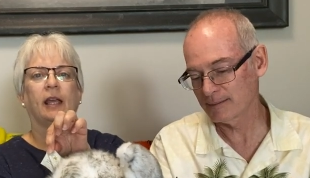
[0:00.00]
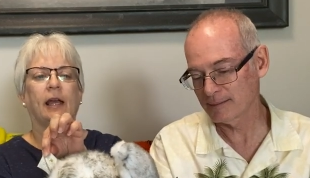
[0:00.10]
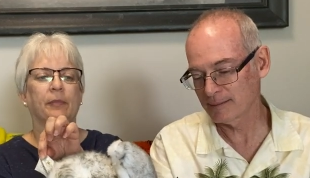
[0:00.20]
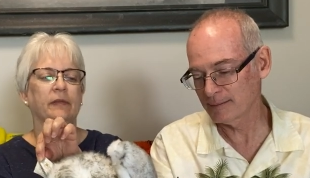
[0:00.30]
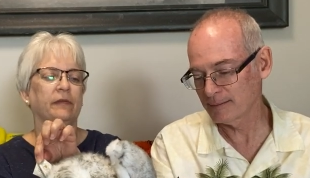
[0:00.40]

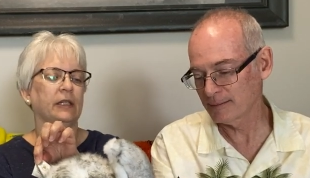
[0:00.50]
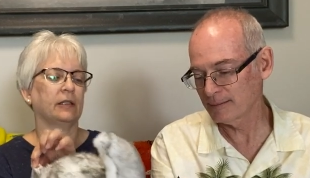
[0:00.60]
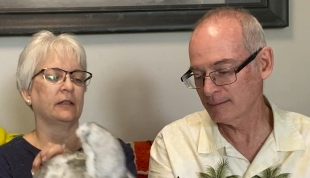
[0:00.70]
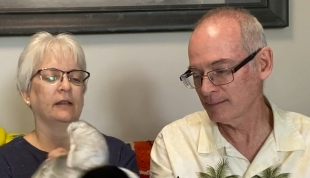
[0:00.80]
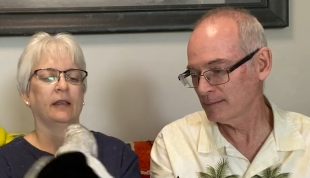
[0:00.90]
Speaker 1: Happy
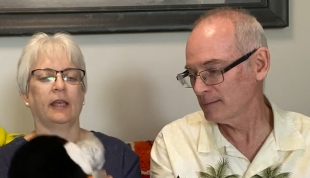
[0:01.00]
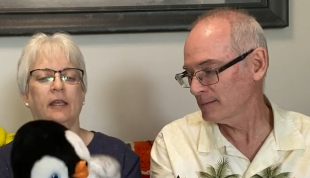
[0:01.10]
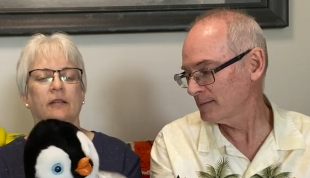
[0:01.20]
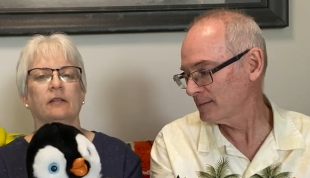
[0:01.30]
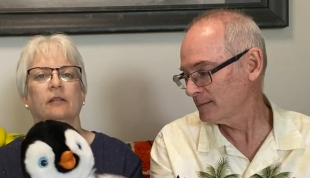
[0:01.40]
Feet.
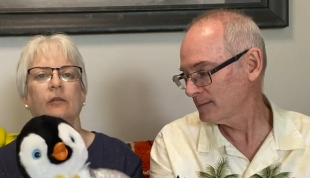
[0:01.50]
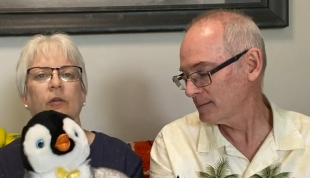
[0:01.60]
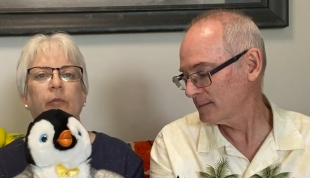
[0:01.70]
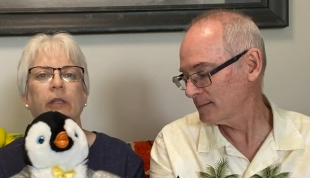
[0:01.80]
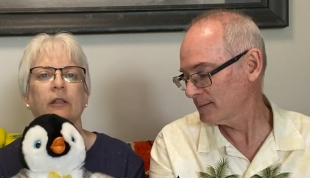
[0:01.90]
And so
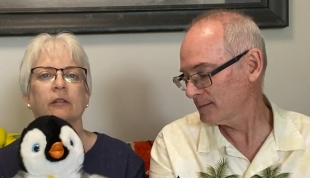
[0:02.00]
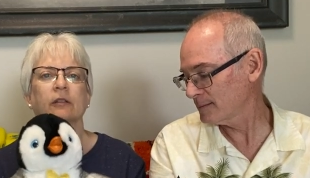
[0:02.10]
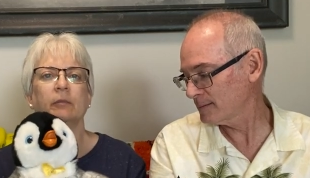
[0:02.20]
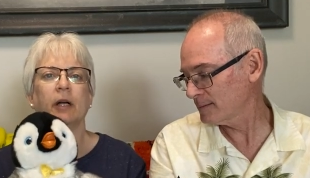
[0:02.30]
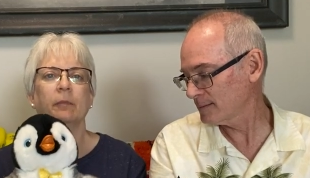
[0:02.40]
when we looked
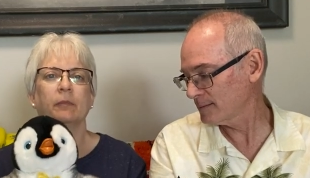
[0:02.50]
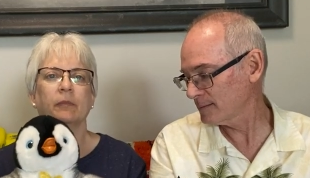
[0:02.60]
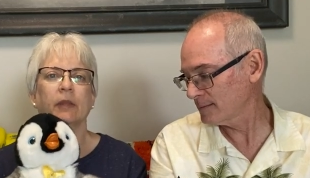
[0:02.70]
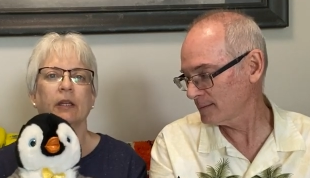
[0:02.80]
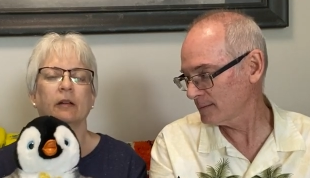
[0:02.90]
him up,
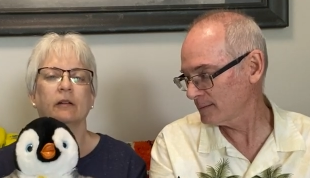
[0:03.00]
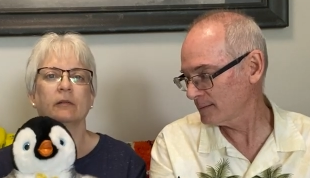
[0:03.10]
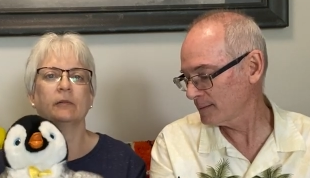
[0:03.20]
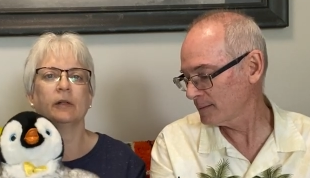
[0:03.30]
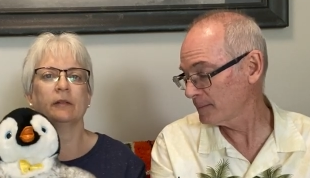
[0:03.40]
they're
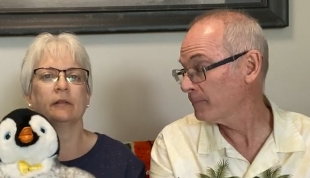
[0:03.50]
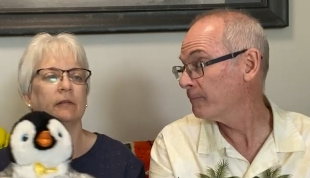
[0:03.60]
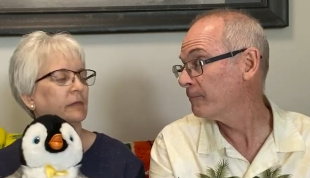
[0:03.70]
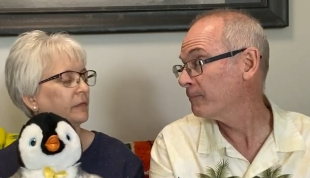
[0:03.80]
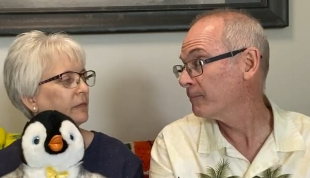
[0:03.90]
what,
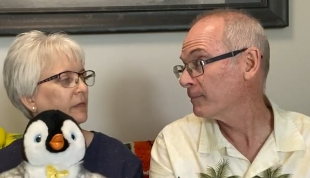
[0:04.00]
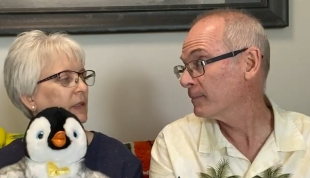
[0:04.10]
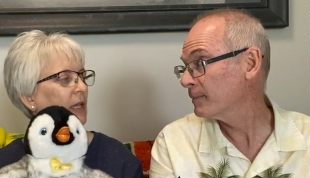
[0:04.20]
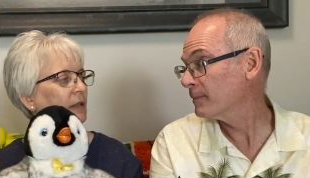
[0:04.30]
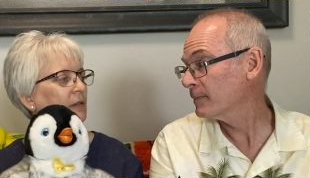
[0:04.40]

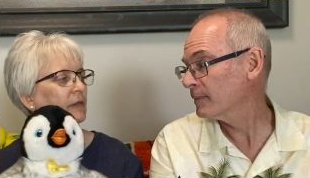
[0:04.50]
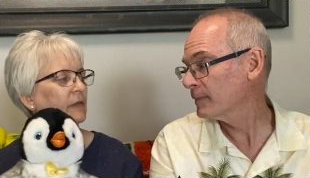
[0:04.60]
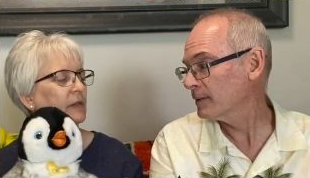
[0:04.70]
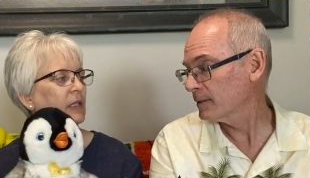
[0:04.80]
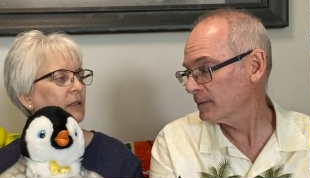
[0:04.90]
10 to
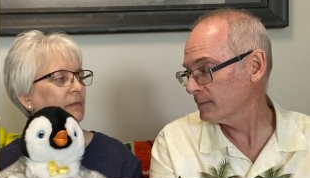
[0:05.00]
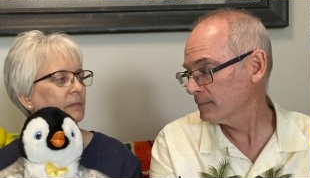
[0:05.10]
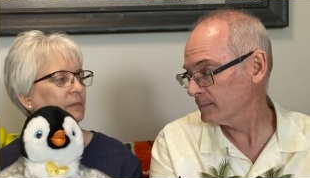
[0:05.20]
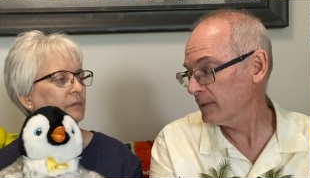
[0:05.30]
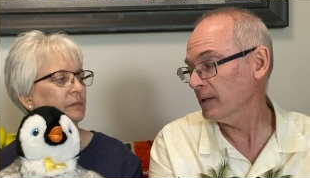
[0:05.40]
15?
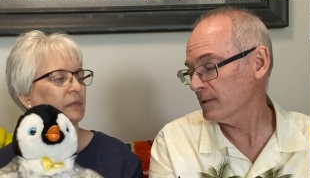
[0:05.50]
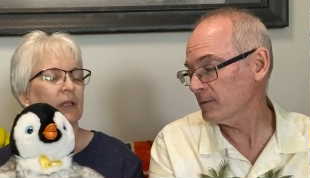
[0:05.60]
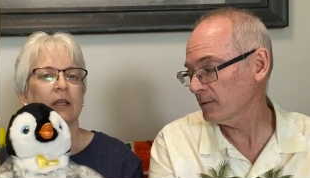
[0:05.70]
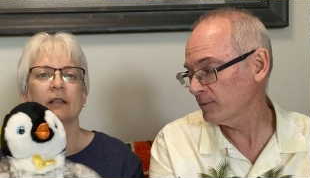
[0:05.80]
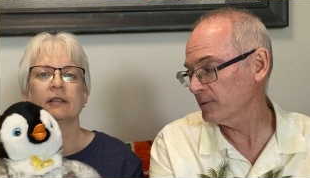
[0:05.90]
Speaker 2: Yeah, he's
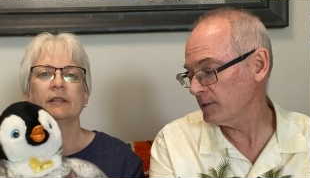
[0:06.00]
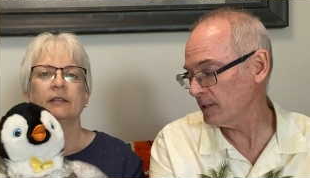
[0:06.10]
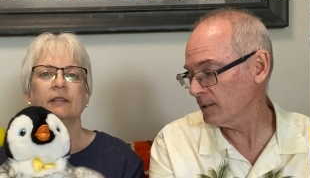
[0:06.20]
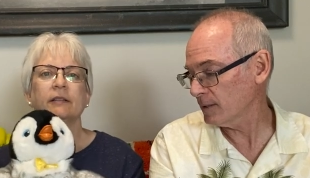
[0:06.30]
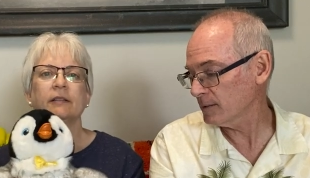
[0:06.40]
around
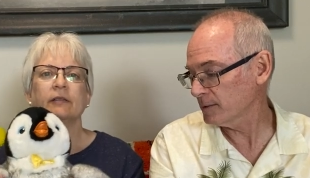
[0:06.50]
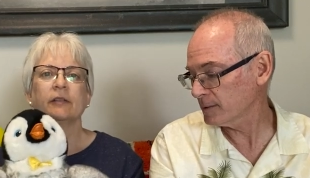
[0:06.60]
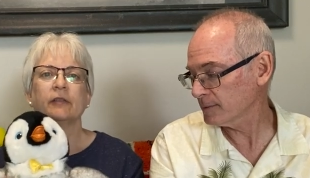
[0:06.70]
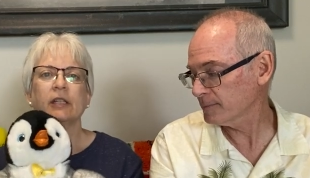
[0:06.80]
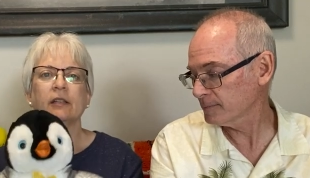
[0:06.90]
$15.
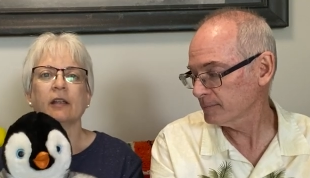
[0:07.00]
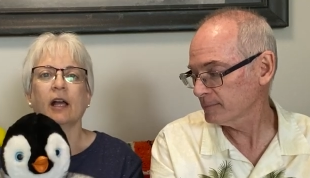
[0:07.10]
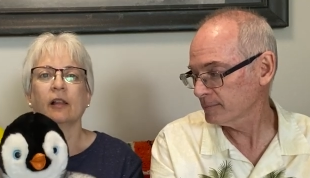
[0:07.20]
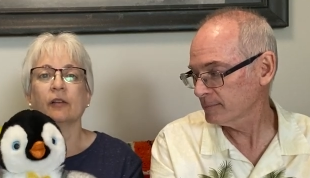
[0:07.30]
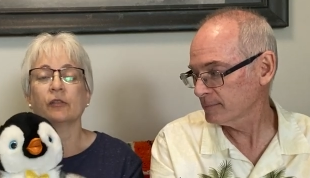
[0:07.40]

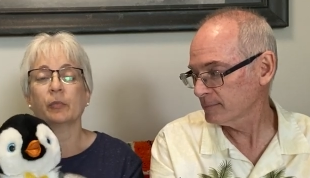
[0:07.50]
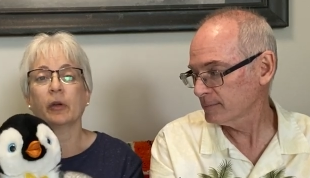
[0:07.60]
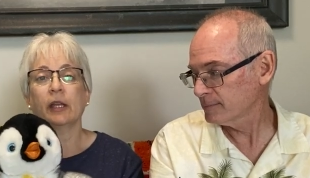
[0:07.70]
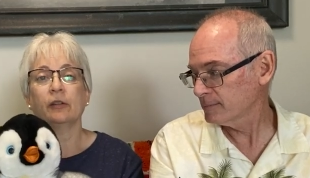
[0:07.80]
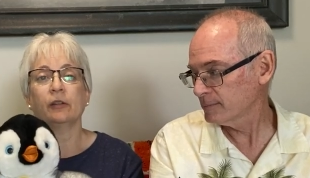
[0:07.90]
Speaker 1: $15
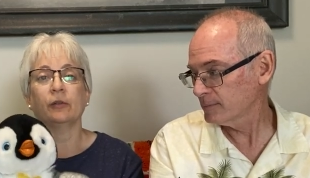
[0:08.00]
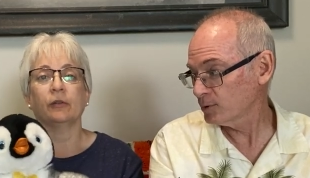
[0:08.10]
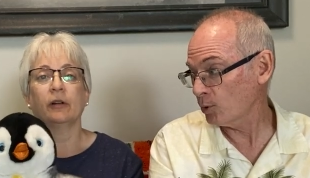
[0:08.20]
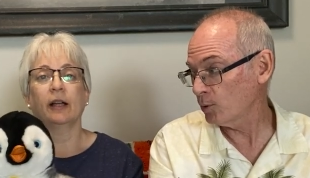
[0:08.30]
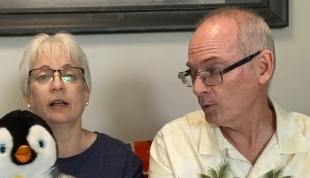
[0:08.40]
brand new.
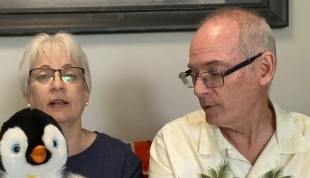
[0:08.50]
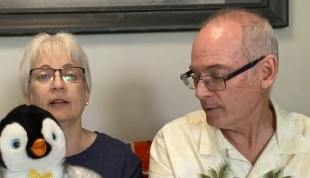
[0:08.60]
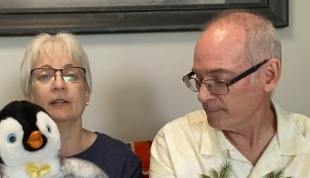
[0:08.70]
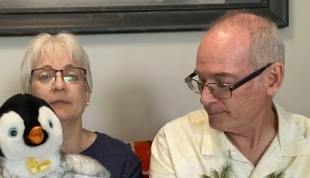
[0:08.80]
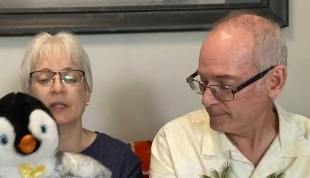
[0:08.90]
Sold.
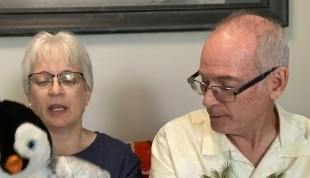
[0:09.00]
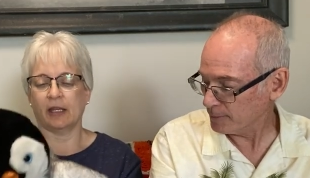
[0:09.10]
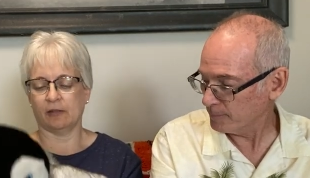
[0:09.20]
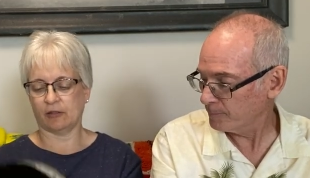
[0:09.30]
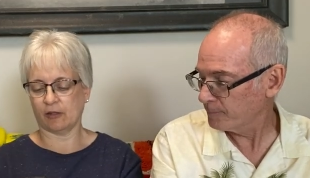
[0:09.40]

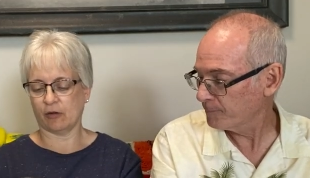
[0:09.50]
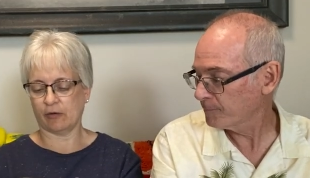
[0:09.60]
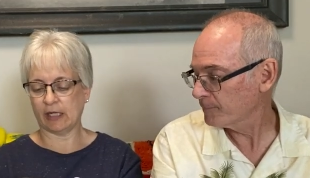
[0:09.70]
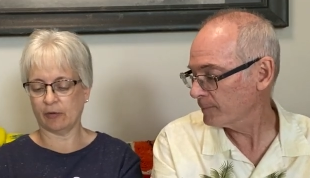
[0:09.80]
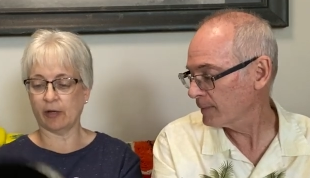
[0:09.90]
And so
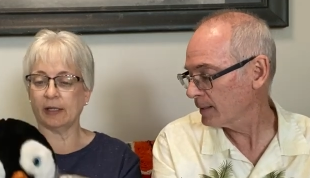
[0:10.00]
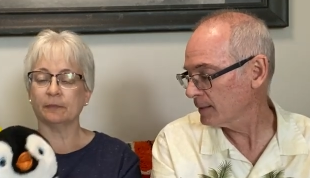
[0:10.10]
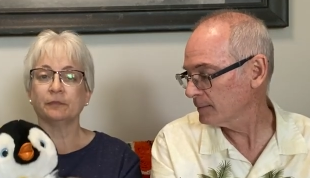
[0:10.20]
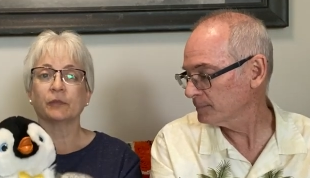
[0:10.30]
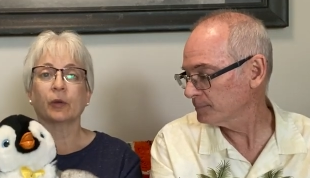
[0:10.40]
anyway,
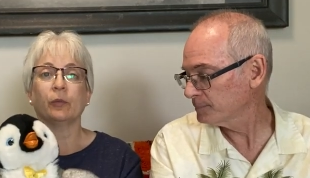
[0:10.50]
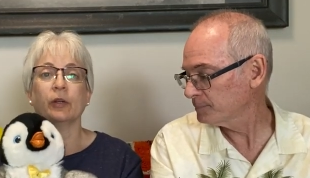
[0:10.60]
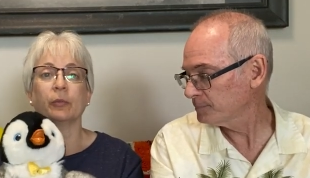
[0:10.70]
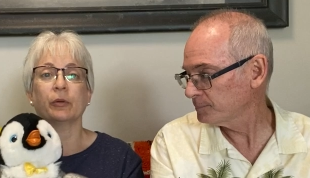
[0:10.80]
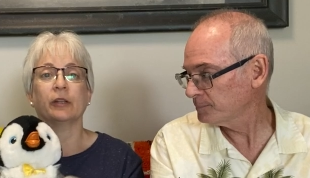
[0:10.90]
we
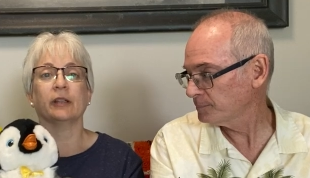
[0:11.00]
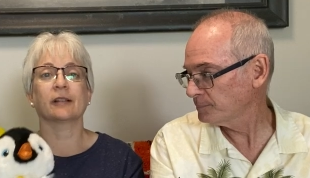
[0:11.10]
are pretty